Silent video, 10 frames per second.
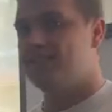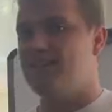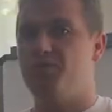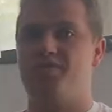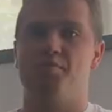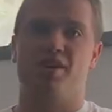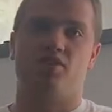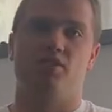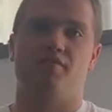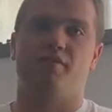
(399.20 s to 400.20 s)
still with your
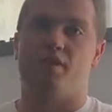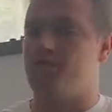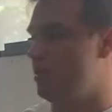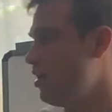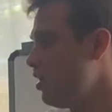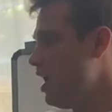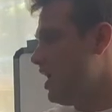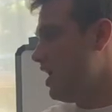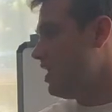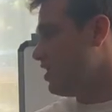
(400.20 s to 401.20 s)
pictures in front of you,
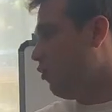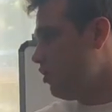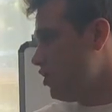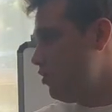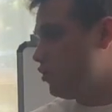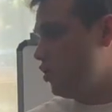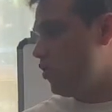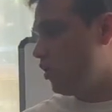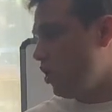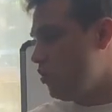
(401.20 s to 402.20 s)
is I want you to
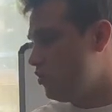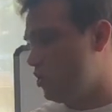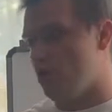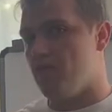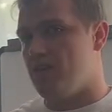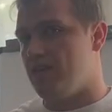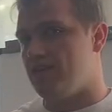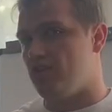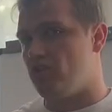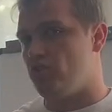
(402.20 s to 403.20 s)
go to
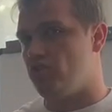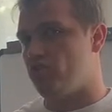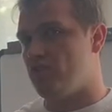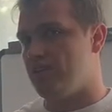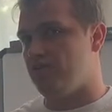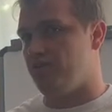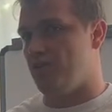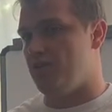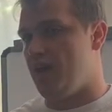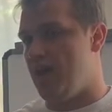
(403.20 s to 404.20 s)
this street
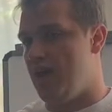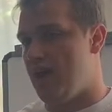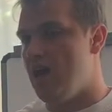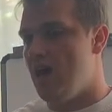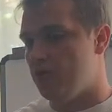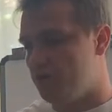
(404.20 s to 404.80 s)
view here. I